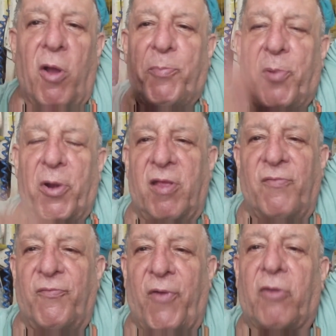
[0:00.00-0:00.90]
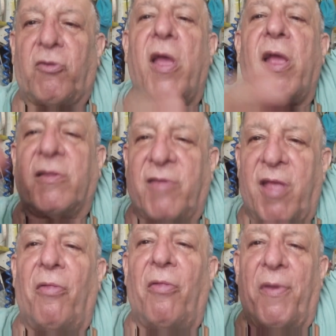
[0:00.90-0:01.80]
but it didn't fit. Go ahead,
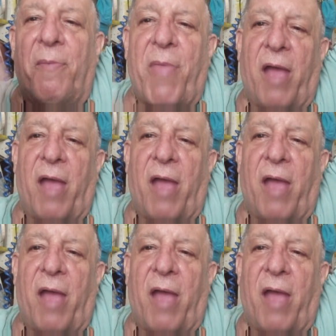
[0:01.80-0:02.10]
tell them that.